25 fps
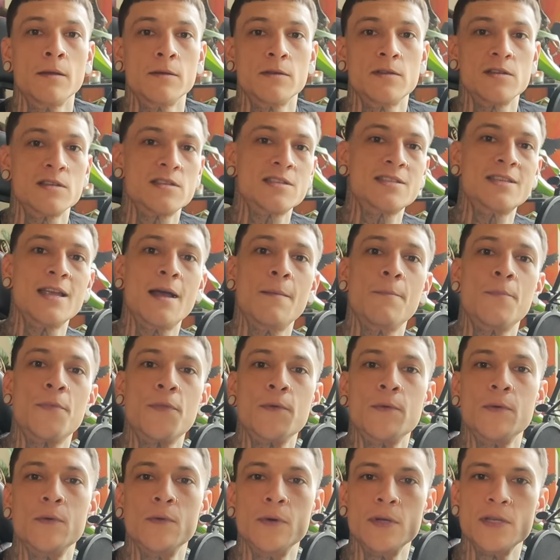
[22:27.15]
to step
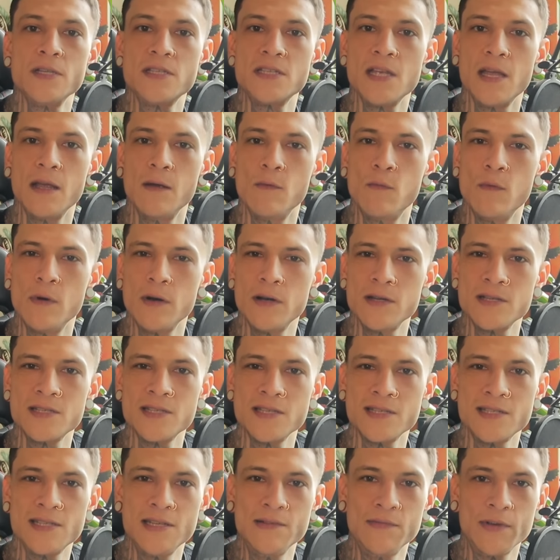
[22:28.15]
through and say, what is
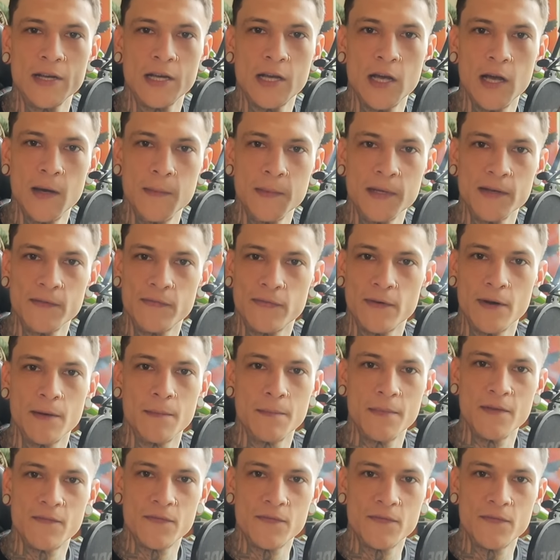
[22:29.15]
this even coming from?